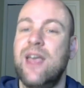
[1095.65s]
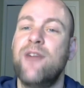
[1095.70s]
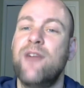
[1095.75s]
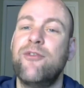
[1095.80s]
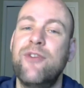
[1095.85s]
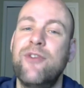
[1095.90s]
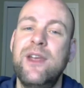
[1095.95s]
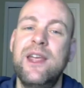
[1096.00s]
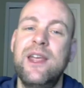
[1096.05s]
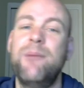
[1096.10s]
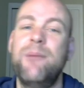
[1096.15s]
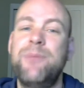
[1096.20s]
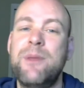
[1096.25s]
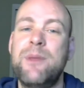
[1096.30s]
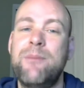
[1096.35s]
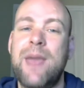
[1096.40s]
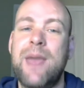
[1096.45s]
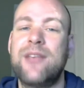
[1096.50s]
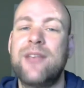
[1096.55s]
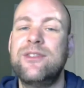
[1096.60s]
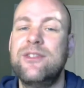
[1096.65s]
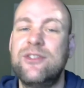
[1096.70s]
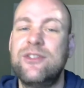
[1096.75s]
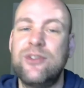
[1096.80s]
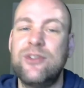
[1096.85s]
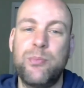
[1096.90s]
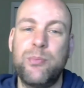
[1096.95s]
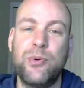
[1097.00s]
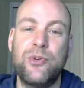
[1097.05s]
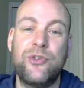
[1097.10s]
freeing up the masses
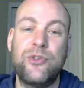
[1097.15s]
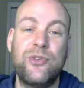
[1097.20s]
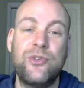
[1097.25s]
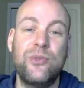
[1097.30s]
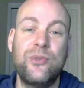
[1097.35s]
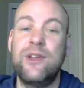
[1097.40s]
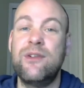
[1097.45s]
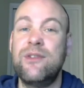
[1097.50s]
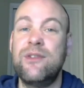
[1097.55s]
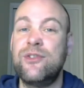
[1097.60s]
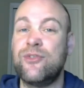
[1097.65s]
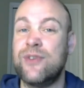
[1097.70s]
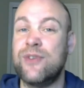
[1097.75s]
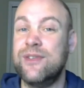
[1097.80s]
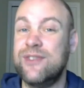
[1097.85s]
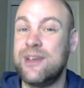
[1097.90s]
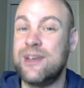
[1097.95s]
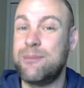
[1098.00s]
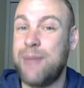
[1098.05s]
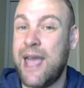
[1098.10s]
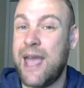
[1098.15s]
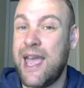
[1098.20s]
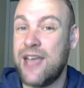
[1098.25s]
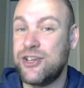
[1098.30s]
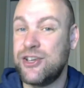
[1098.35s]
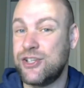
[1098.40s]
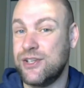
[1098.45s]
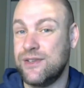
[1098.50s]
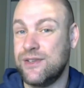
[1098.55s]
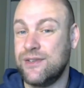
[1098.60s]
to pursue their intrinsic
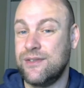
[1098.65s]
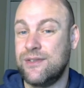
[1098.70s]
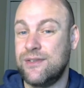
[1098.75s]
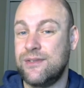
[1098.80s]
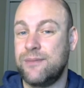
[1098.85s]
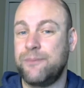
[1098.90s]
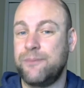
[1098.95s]
passions.